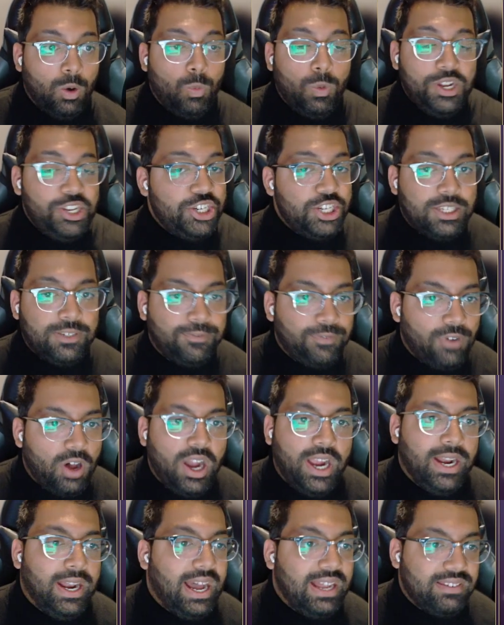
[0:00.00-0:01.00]
which is
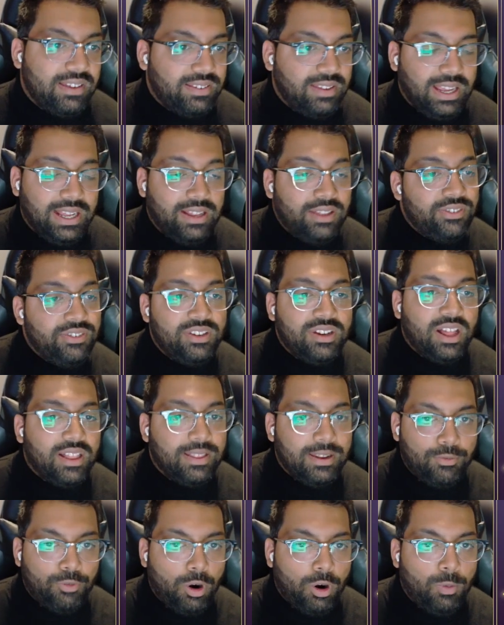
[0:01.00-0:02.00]
fine. As I say, there's
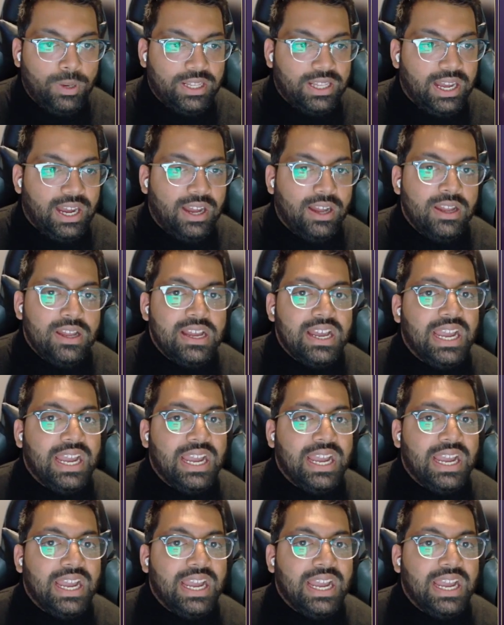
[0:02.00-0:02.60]
nothing wrong with that.